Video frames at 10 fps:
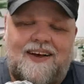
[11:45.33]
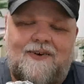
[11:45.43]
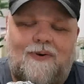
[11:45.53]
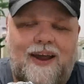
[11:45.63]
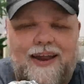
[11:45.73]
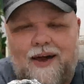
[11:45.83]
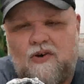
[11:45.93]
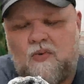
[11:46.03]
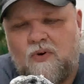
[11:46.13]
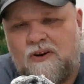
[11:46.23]
It's not quite
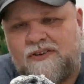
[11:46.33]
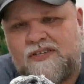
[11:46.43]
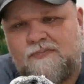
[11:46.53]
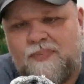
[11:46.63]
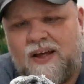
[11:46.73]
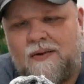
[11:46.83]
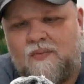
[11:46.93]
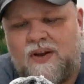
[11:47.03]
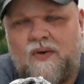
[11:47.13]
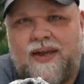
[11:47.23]
how it works,
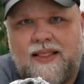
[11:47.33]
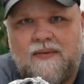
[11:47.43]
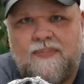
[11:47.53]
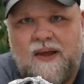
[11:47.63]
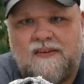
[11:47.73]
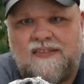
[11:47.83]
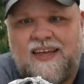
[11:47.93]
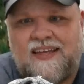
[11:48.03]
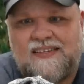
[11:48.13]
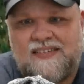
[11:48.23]
but when you get them there and
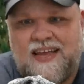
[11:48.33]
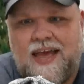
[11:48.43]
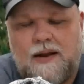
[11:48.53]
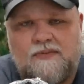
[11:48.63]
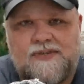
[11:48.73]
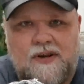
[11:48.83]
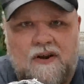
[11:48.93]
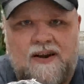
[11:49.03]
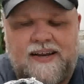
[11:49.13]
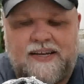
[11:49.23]
then they can see animals
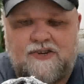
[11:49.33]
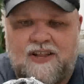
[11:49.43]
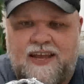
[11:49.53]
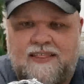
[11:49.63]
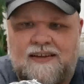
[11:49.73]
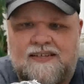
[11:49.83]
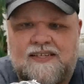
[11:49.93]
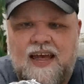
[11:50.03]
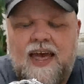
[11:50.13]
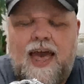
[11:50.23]
that are endangered like
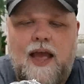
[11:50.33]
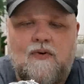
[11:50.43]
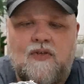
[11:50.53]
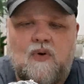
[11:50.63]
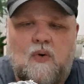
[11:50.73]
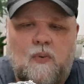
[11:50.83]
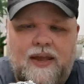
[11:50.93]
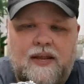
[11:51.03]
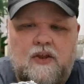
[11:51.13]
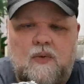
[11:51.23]
this, and with what
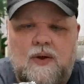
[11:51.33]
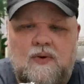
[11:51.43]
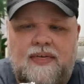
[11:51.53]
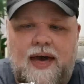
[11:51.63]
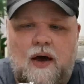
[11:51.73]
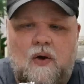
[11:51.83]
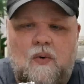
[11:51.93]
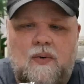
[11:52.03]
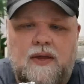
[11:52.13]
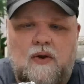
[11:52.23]
we do and with
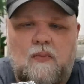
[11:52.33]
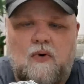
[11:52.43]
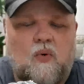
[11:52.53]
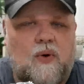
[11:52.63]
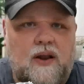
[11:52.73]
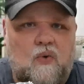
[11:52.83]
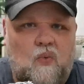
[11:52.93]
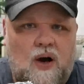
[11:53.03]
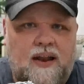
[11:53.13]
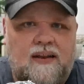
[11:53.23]
how, you know, more
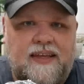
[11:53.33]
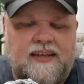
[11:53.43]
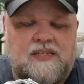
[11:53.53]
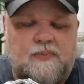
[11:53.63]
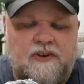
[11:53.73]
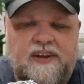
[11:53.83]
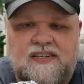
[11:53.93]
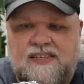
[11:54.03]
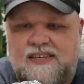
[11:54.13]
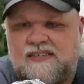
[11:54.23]
one-on-one the
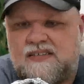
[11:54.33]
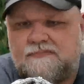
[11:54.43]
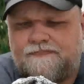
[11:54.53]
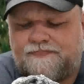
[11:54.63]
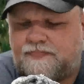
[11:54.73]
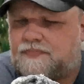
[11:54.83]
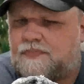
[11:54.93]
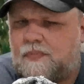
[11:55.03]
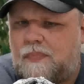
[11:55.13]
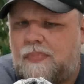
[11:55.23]
experience is,
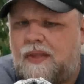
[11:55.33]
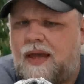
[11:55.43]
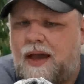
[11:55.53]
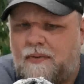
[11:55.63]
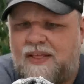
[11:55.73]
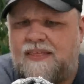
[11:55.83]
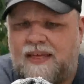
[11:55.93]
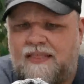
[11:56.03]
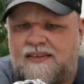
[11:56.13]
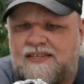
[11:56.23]
I really
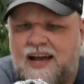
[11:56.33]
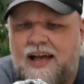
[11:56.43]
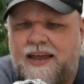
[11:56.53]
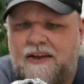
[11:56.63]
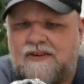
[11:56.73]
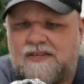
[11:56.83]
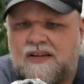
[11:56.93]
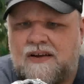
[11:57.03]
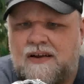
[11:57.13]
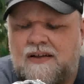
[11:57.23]
think this guy here
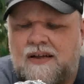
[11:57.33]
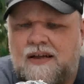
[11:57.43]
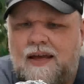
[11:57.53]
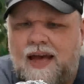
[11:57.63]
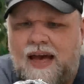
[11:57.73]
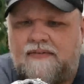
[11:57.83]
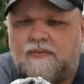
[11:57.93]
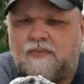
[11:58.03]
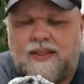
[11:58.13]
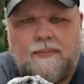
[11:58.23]
is gonna
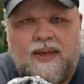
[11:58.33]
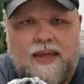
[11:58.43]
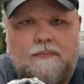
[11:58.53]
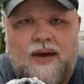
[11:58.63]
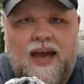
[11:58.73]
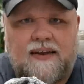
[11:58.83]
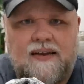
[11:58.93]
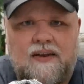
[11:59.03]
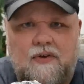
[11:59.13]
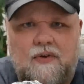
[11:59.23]
have a really big
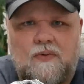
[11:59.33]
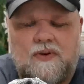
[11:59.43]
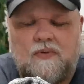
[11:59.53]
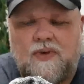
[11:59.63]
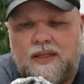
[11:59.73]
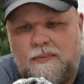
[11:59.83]
impact and do